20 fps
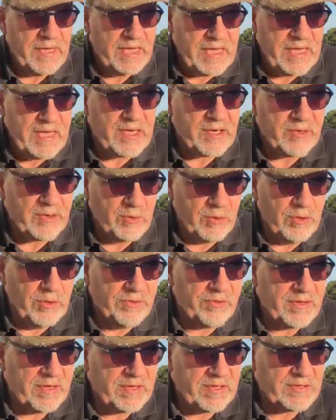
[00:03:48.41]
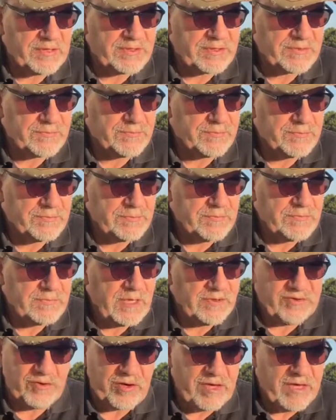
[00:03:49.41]
He can do all things.
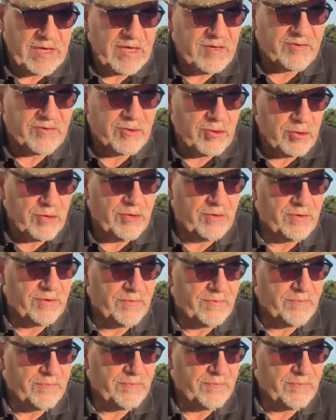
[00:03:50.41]
Sorry, he is good.